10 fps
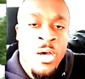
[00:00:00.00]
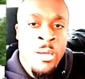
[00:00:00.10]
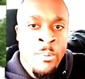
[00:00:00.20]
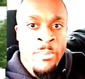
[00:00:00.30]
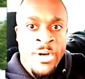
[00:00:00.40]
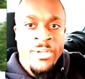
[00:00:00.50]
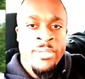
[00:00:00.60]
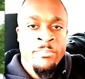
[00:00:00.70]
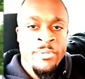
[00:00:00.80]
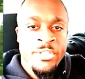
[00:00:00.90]

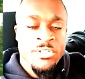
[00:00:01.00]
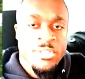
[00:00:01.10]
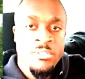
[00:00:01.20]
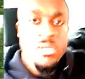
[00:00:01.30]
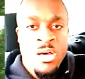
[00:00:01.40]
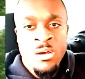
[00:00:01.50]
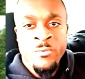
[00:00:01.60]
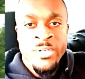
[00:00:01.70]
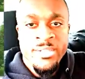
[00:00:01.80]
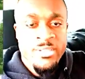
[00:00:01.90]
American beech is
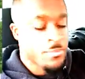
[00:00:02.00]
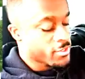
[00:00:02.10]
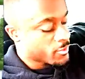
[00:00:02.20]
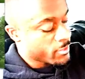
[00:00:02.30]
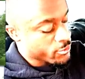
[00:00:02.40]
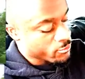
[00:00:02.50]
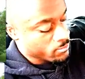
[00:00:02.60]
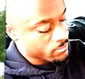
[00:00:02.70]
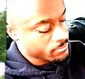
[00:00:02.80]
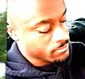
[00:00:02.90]
really something special.
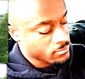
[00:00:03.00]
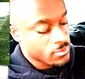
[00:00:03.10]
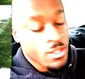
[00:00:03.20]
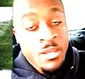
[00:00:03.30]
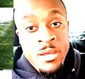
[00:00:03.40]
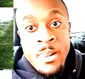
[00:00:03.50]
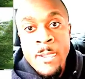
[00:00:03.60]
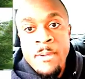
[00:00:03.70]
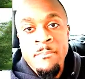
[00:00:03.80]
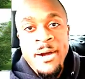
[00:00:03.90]

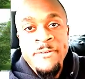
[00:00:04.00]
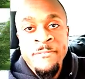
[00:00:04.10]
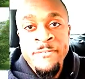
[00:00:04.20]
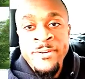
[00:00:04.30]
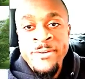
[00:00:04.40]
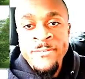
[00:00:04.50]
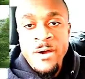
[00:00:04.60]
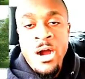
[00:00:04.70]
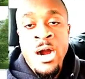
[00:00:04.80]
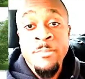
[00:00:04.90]
My fifth
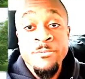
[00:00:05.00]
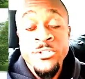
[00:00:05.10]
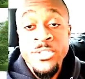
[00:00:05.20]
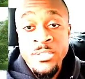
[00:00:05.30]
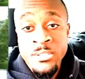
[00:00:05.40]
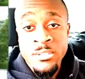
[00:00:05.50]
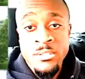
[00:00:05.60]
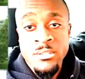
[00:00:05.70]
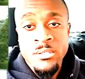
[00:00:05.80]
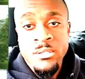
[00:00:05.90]
option
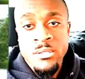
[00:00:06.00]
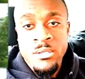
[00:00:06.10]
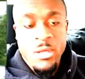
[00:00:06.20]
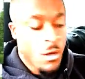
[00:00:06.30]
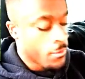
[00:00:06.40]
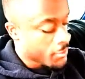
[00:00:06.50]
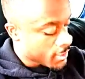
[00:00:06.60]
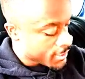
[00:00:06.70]
on the